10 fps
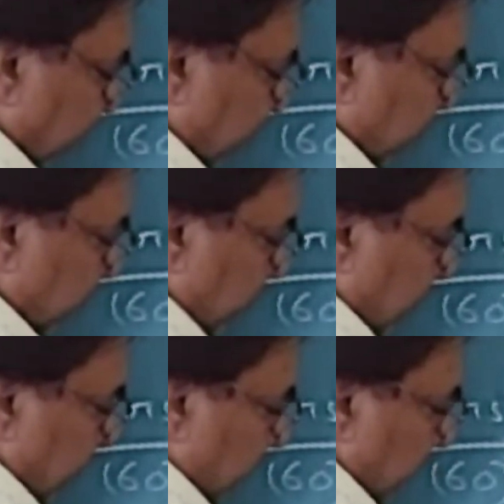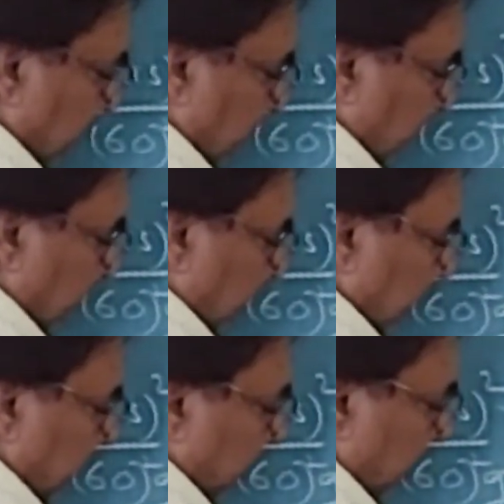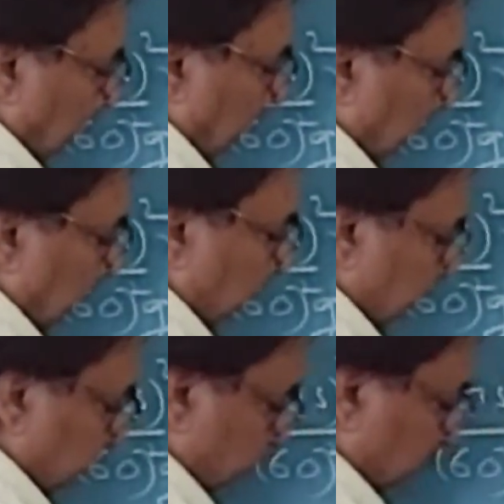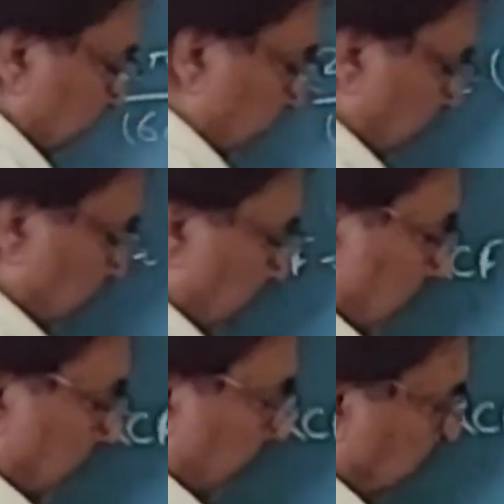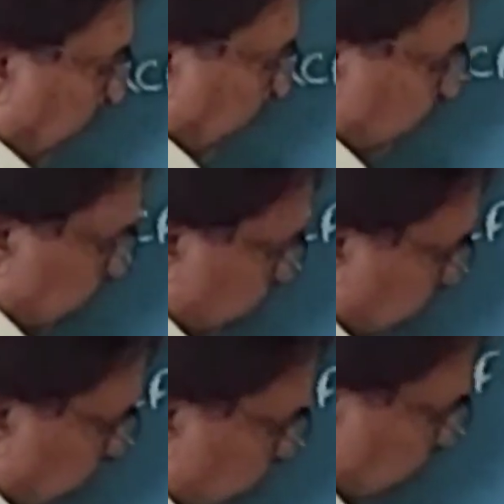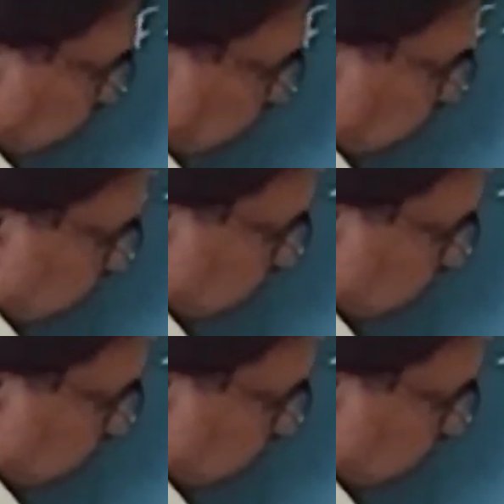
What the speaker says: S square into R by this